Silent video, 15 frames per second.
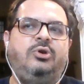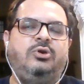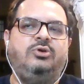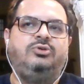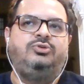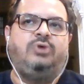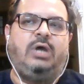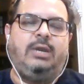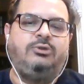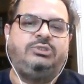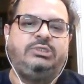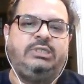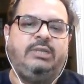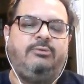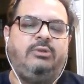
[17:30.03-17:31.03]
So I was a
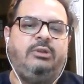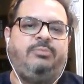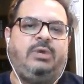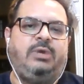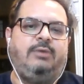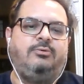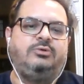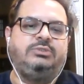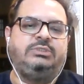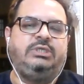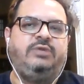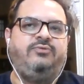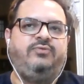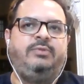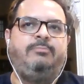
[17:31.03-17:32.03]
developer. I was
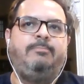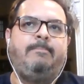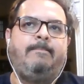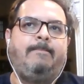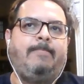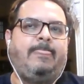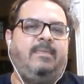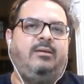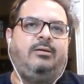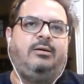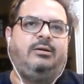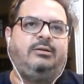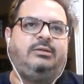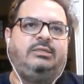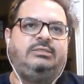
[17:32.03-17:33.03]
given
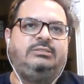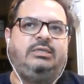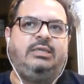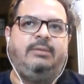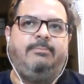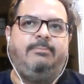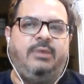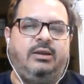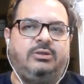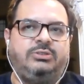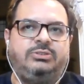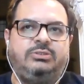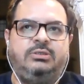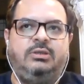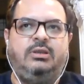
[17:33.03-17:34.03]
TCK
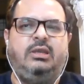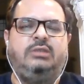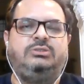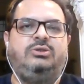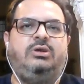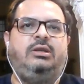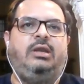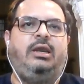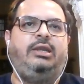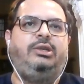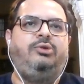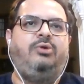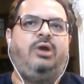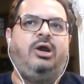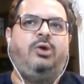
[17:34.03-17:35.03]
bugs, so I
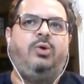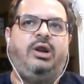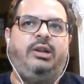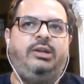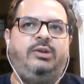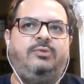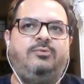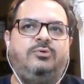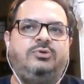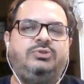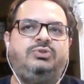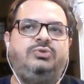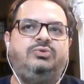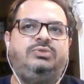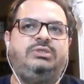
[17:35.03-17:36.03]
knew how hard it
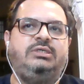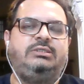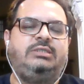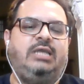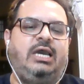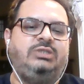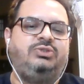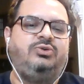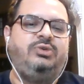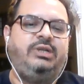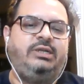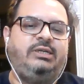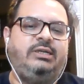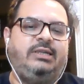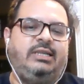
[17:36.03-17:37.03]
was to just
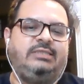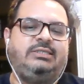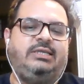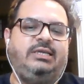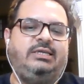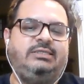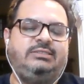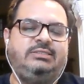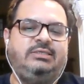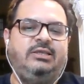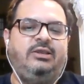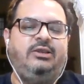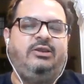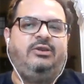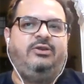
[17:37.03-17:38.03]
isolate a test case
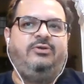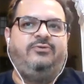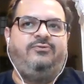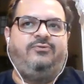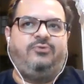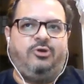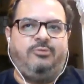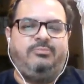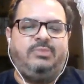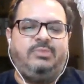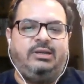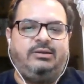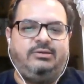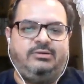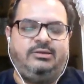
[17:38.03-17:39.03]
from
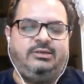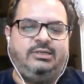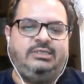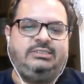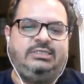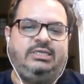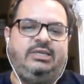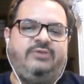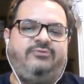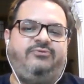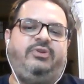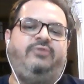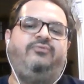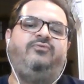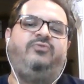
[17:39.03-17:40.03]
that TCK
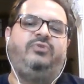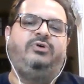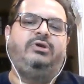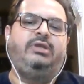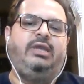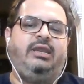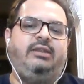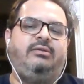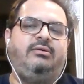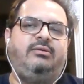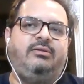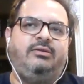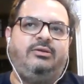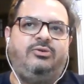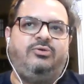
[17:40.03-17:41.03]
framework
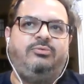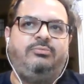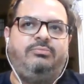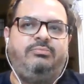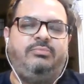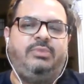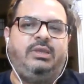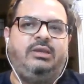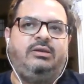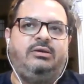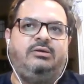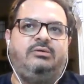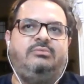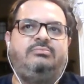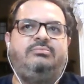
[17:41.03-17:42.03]
and make
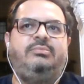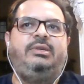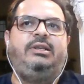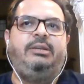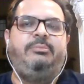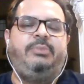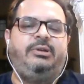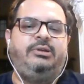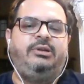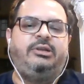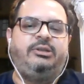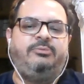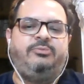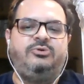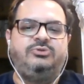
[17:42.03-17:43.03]
a independent
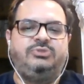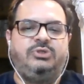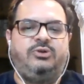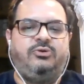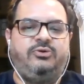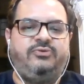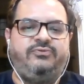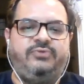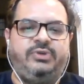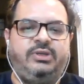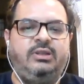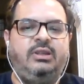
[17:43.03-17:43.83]
reproducer out of it.